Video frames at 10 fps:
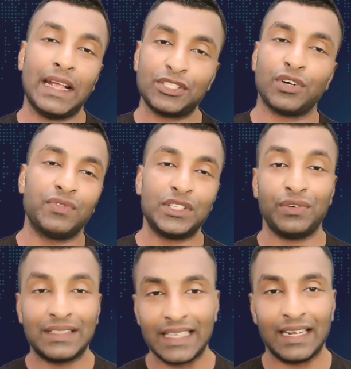based on which
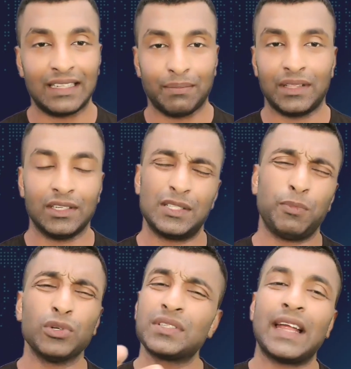you will select the methods.
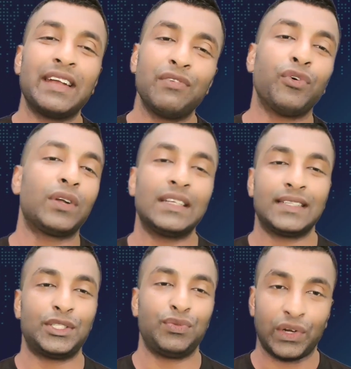Post 1940s,
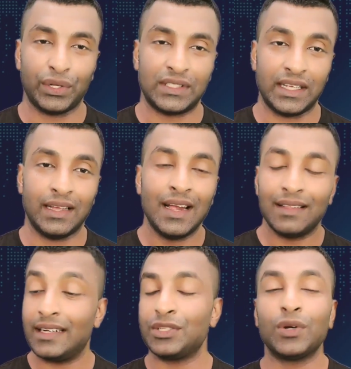that's what you see.
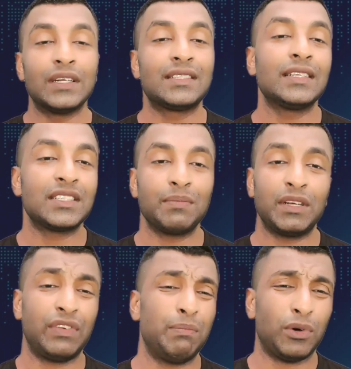There is no distinction
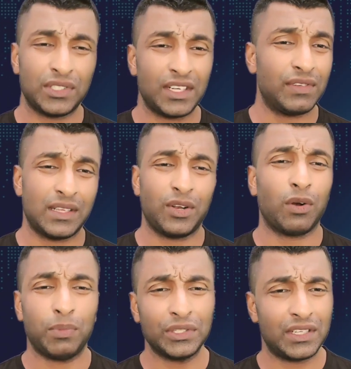between positivism and
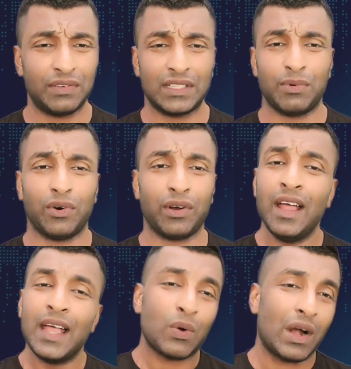non-positivism, or
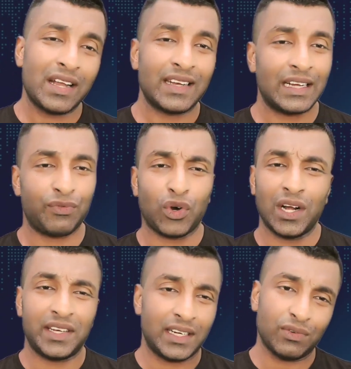quantitative,
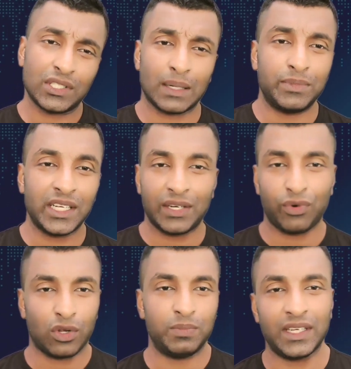qualitative, or subjective
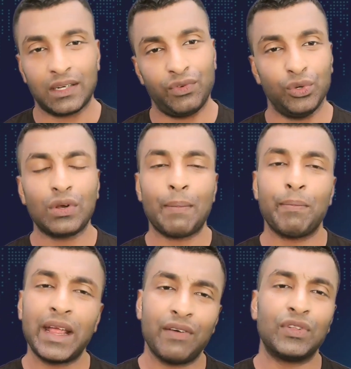or objective. You
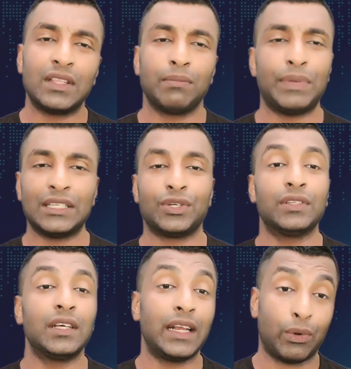combine everything based
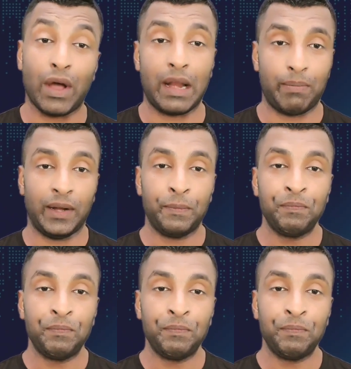on the requirement.